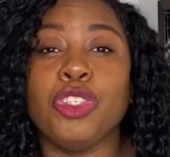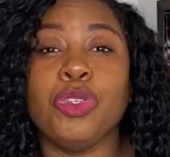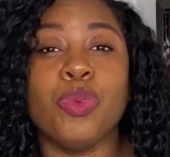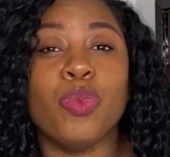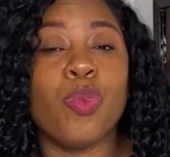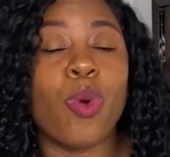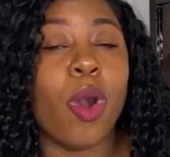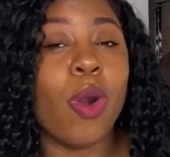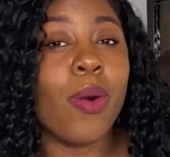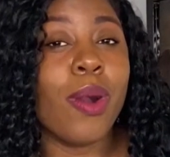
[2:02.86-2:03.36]
you
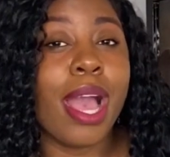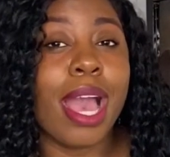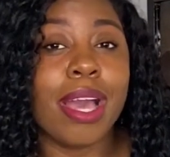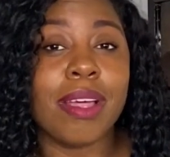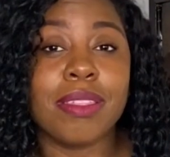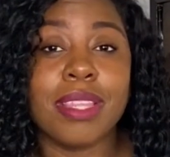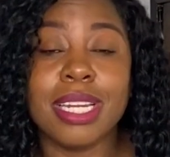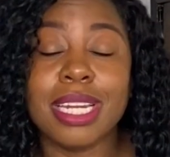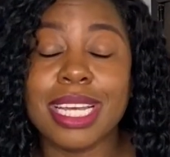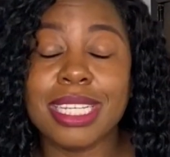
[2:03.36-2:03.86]
won't
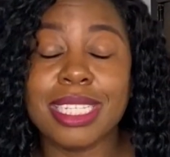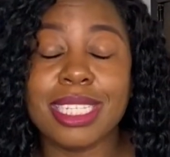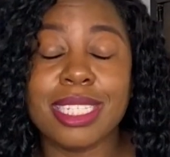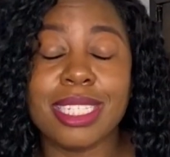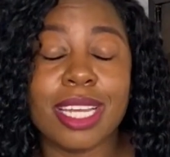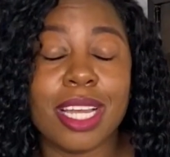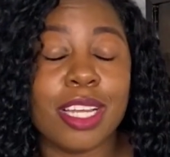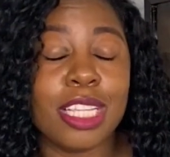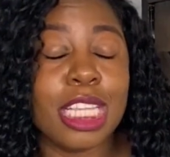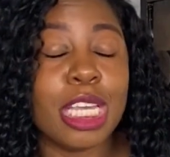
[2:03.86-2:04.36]
have to
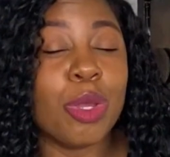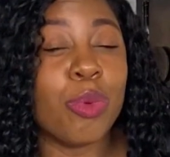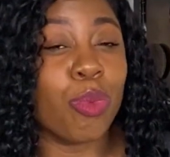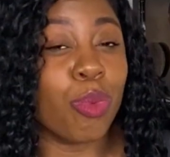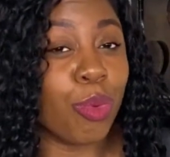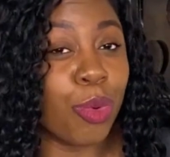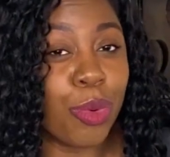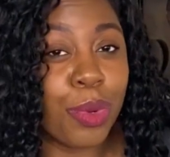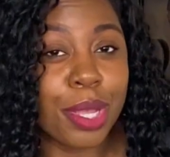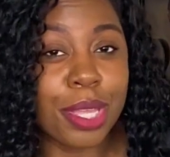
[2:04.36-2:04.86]
necessarily
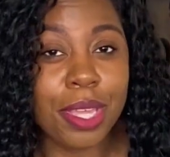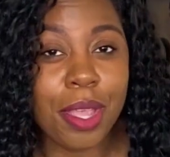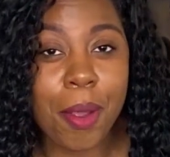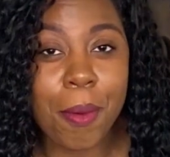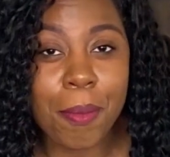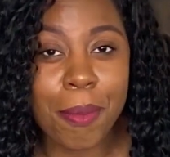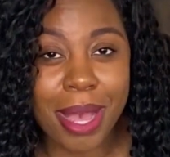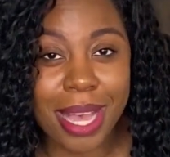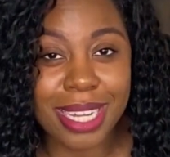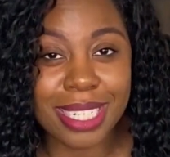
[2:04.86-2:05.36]
ruin your
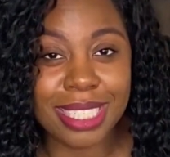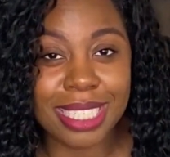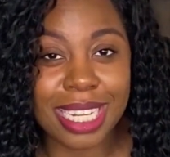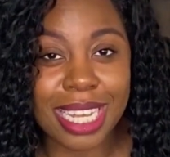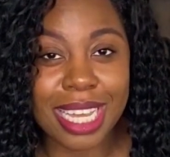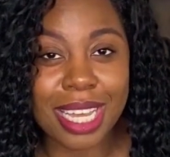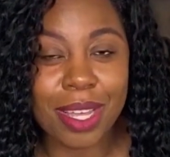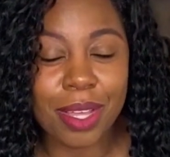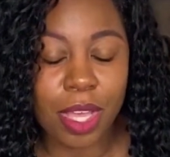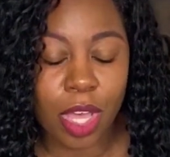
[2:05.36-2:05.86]

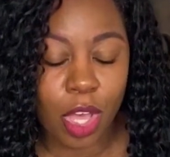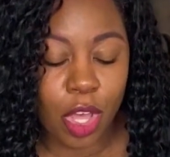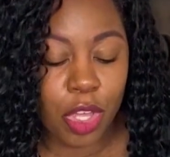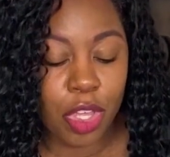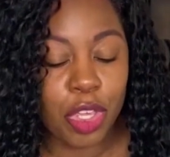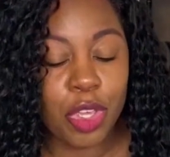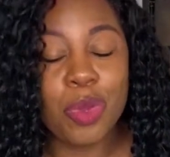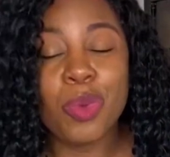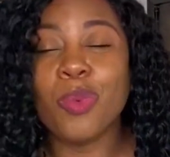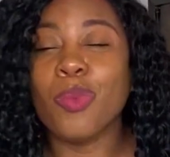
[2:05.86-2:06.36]
budget.
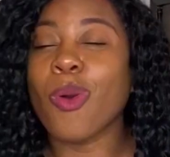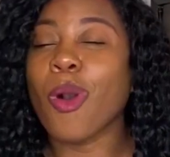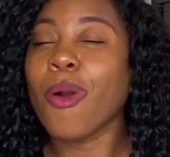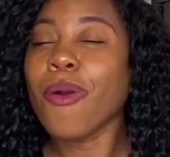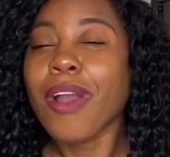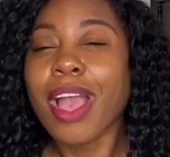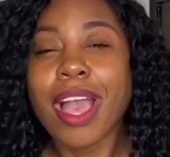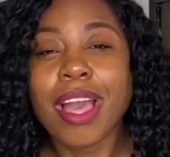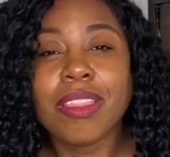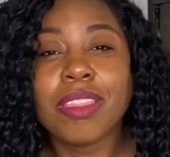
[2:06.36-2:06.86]
You
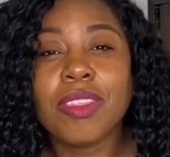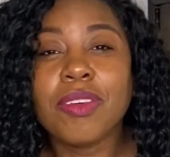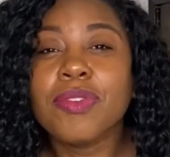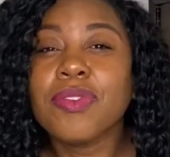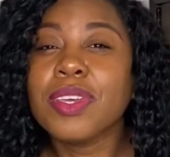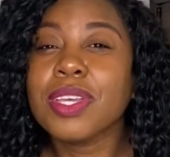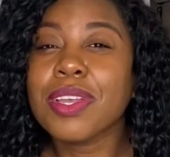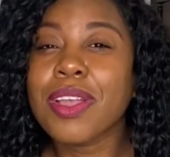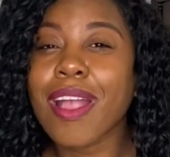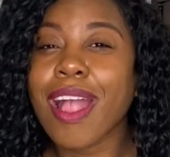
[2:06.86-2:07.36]
won't have to
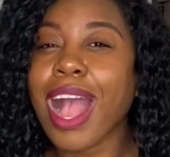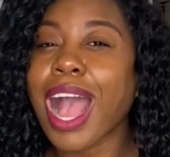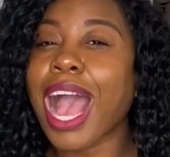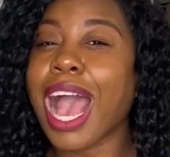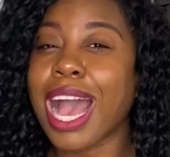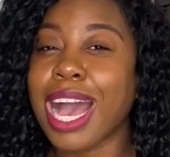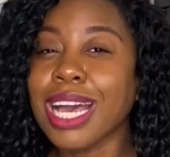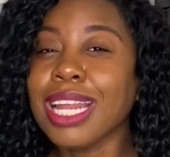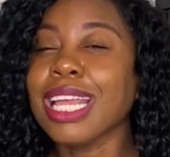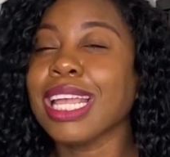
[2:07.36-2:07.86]
figure out
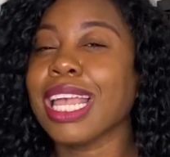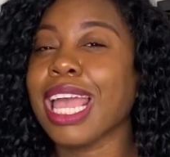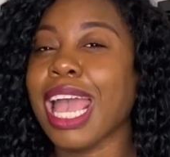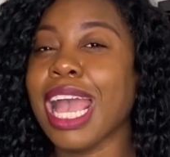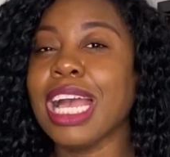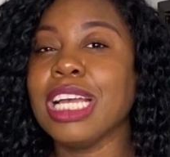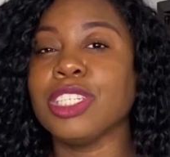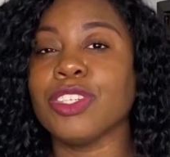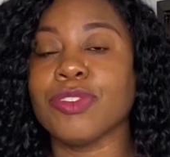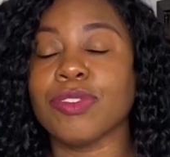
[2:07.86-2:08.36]
how to
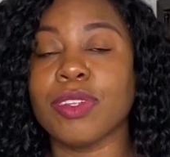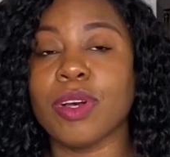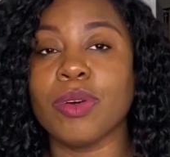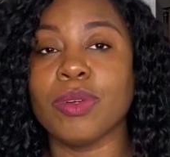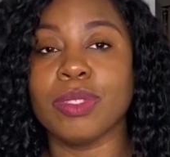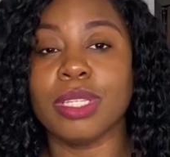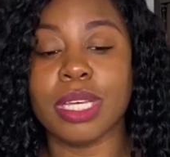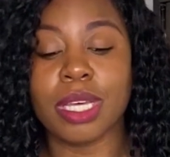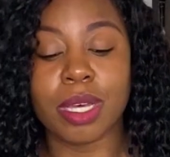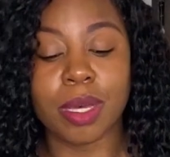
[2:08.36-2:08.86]
cash
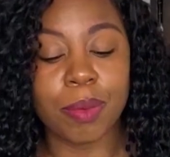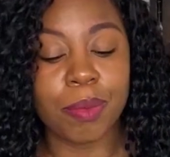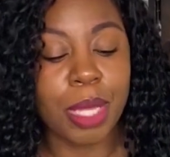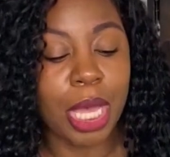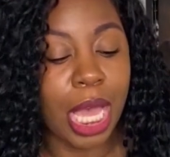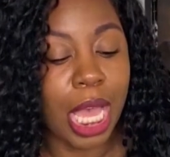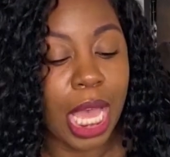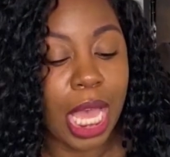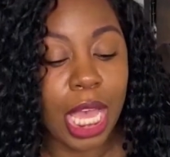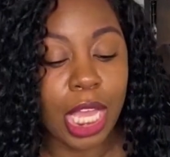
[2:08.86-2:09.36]
flow them.
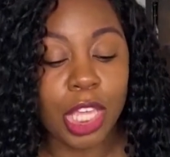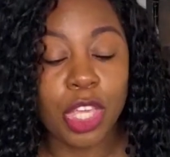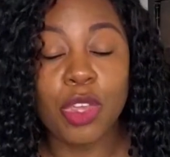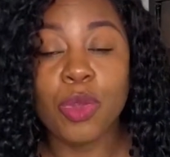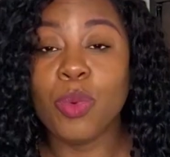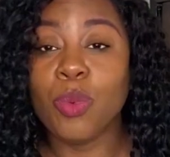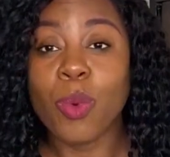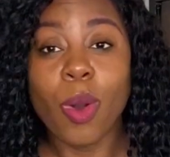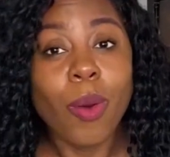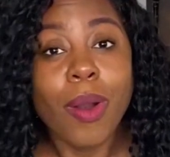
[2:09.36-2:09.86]

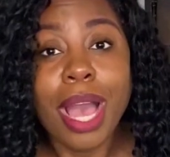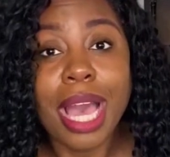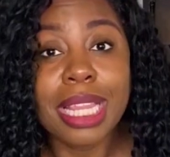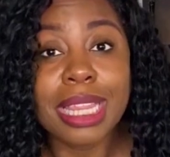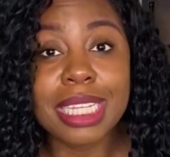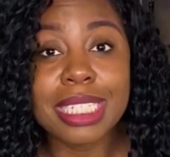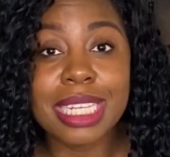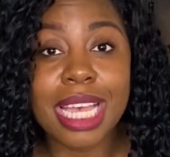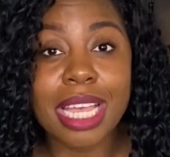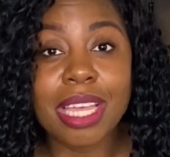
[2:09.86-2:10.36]
You won't have
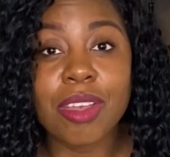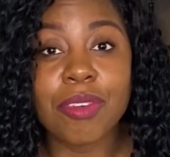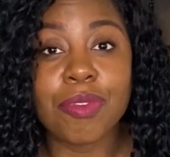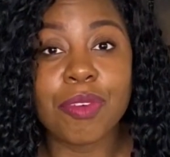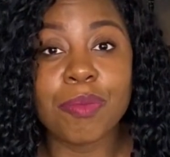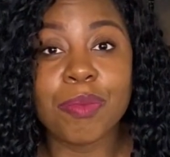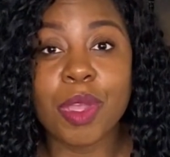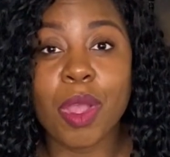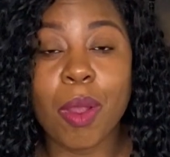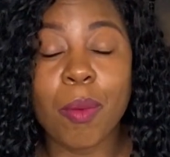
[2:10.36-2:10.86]
to take it
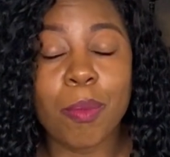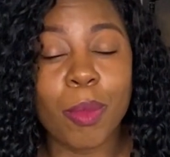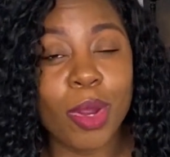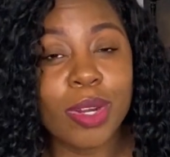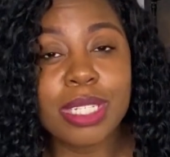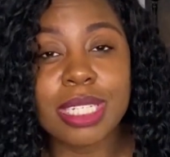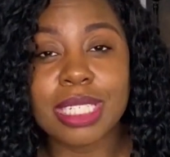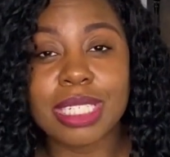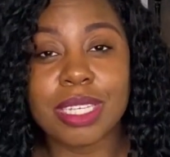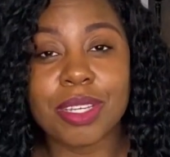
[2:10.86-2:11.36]
from your
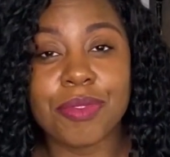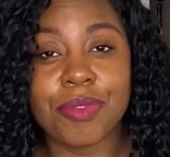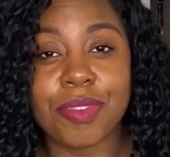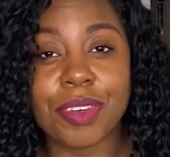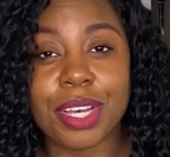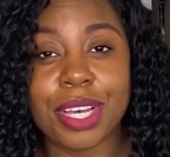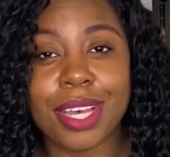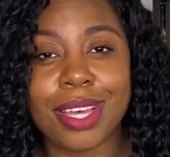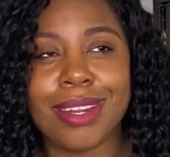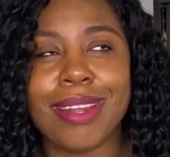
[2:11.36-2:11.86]
emergency
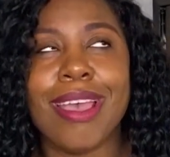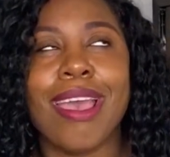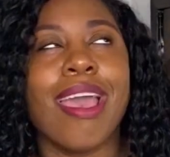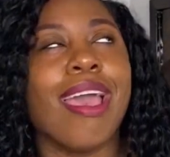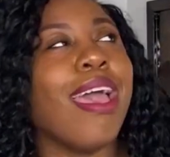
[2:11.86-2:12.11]
fund.